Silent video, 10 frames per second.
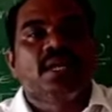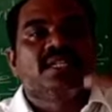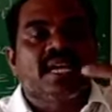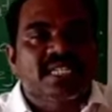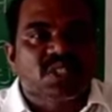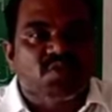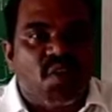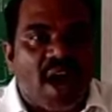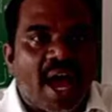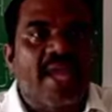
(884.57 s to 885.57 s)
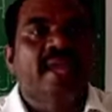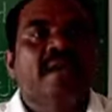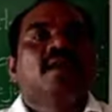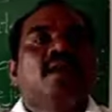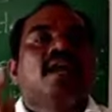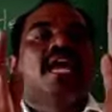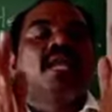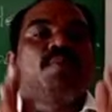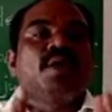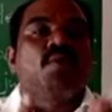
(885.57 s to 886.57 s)
That's why
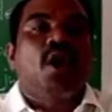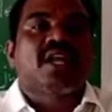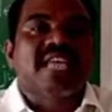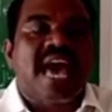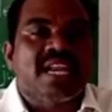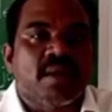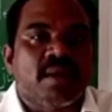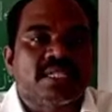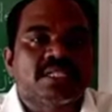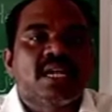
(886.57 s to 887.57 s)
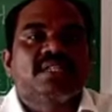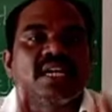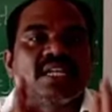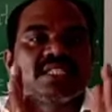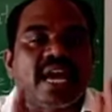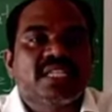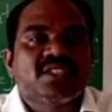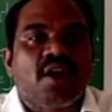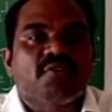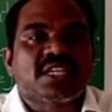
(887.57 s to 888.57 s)
herbivorous animals, the size
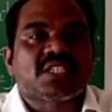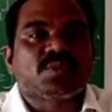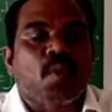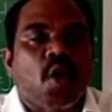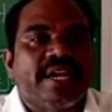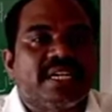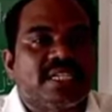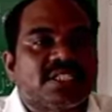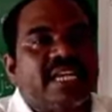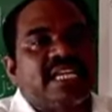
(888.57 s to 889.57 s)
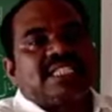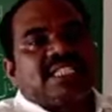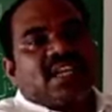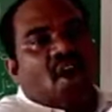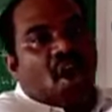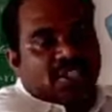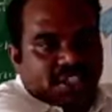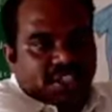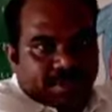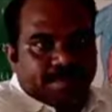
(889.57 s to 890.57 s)
of the small intestine is larger.